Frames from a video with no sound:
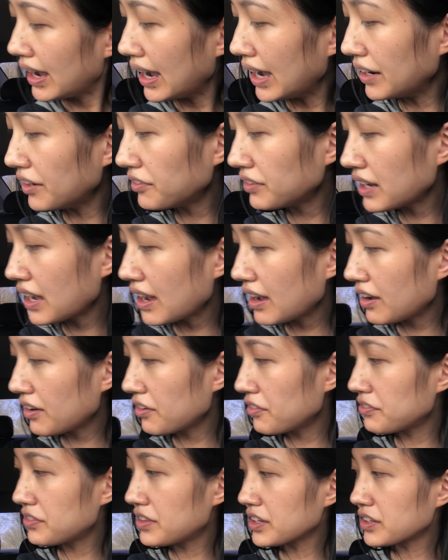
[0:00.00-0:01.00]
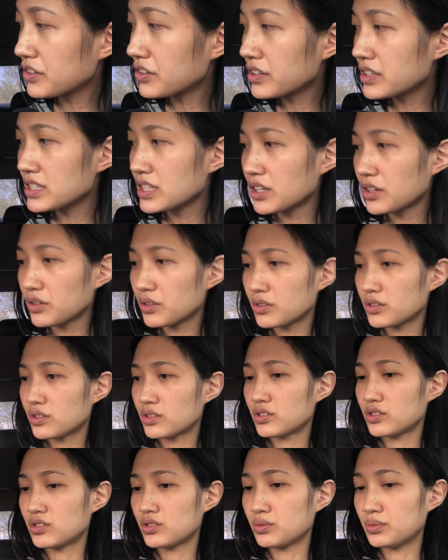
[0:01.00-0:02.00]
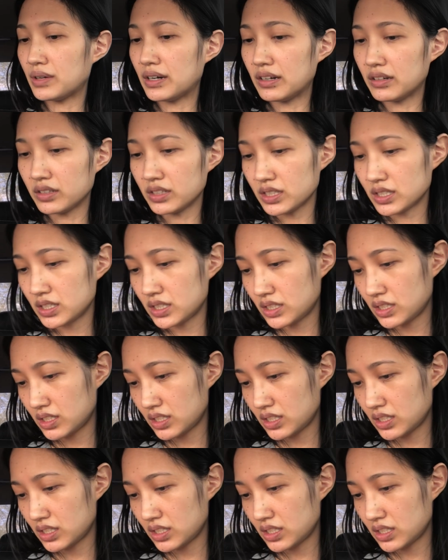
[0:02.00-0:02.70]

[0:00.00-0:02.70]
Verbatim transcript: I don't have the cookies and... Well, this...